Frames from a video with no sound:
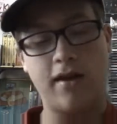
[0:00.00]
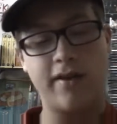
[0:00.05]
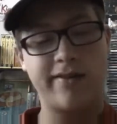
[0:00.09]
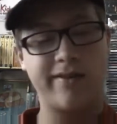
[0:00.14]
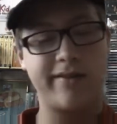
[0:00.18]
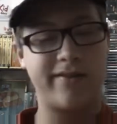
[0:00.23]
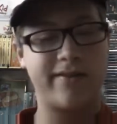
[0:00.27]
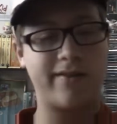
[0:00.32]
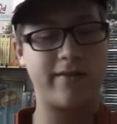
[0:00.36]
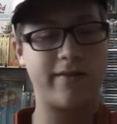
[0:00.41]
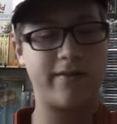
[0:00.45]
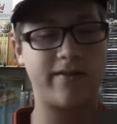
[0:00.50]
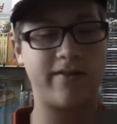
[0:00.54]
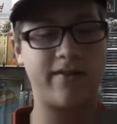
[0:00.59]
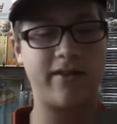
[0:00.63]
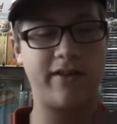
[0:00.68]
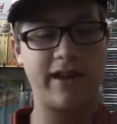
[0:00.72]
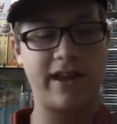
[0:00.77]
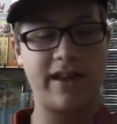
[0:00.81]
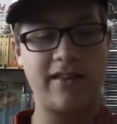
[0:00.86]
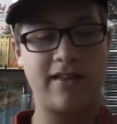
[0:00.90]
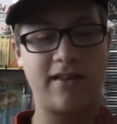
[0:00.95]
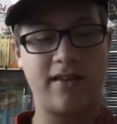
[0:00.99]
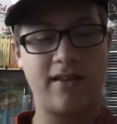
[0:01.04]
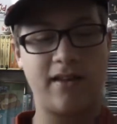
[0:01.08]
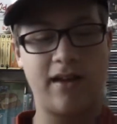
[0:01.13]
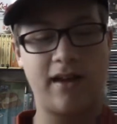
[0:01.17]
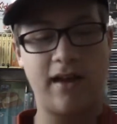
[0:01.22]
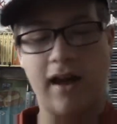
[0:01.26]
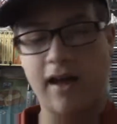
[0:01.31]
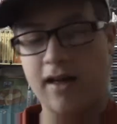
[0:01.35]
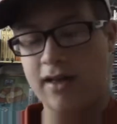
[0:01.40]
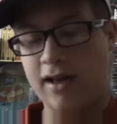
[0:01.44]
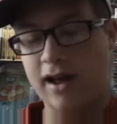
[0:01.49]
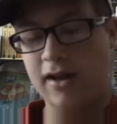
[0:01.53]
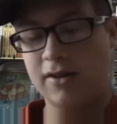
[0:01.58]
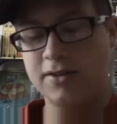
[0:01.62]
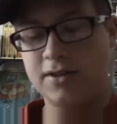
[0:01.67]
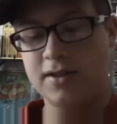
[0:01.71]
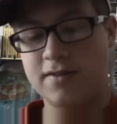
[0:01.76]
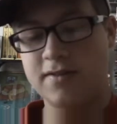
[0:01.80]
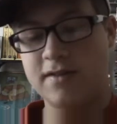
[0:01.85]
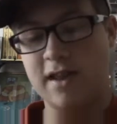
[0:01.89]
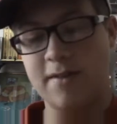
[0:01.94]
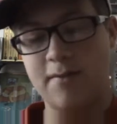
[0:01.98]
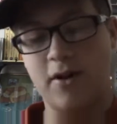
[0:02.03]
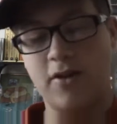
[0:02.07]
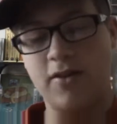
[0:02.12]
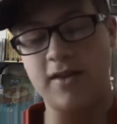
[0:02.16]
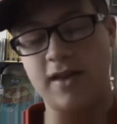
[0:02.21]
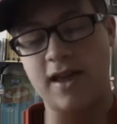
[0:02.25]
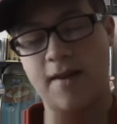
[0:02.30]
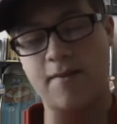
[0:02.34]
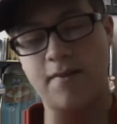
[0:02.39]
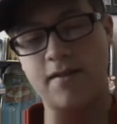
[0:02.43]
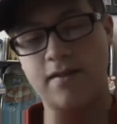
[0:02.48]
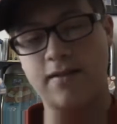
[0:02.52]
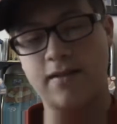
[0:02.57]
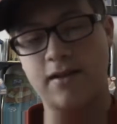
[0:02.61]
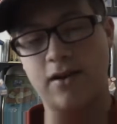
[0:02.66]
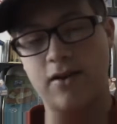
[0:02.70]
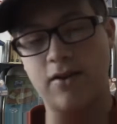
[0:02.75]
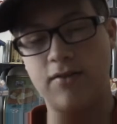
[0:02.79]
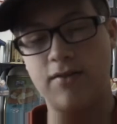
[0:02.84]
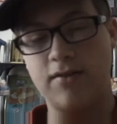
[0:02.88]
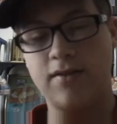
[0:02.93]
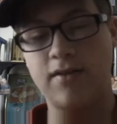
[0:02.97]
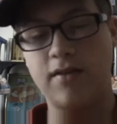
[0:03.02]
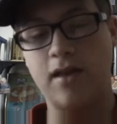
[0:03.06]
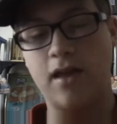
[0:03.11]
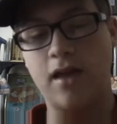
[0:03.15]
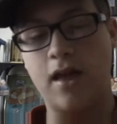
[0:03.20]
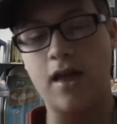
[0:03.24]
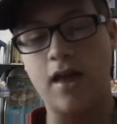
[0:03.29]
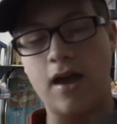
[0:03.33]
Since there's like, I'll just name all the episodes.